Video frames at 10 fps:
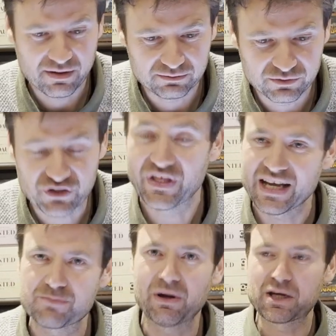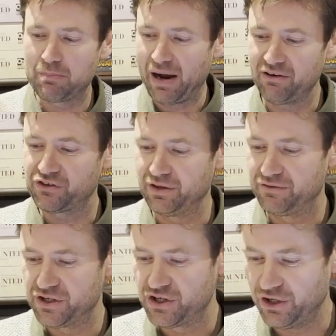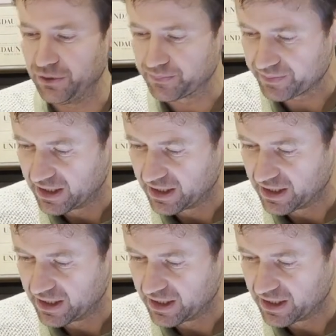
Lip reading: So that's my comparison of the two.